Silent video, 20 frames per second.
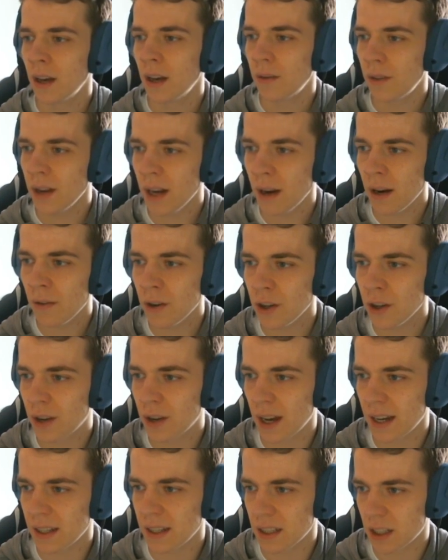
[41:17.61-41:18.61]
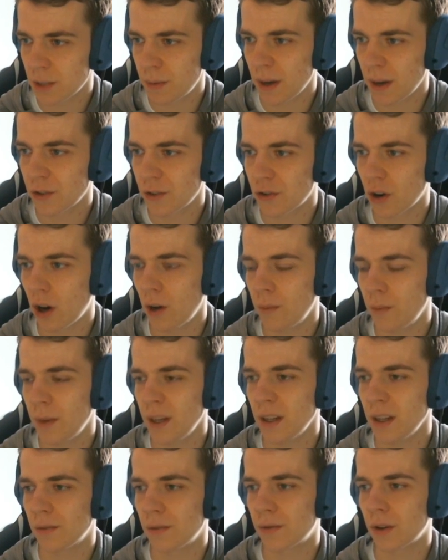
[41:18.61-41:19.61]
Whenever you cast a spell, draw a
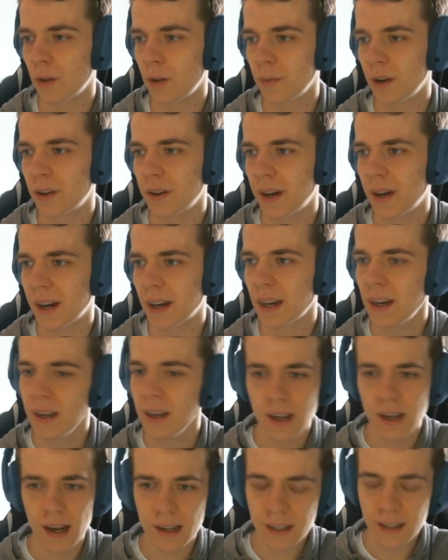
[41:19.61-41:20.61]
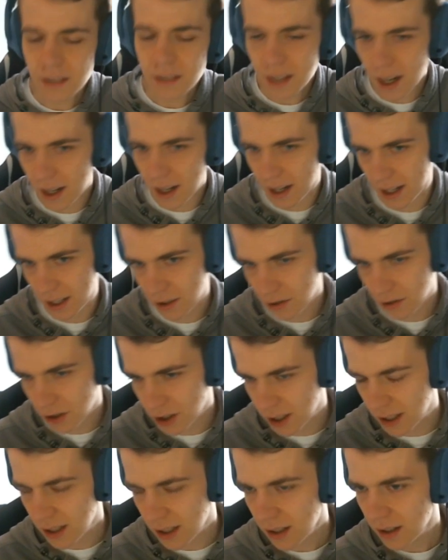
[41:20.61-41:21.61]
minion from your deck. And that's kind of
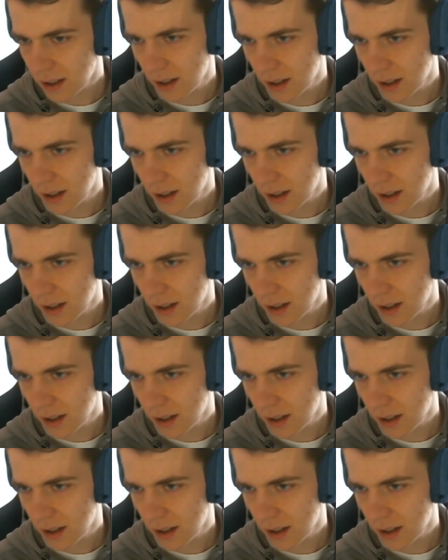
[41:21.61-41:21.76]
interesting,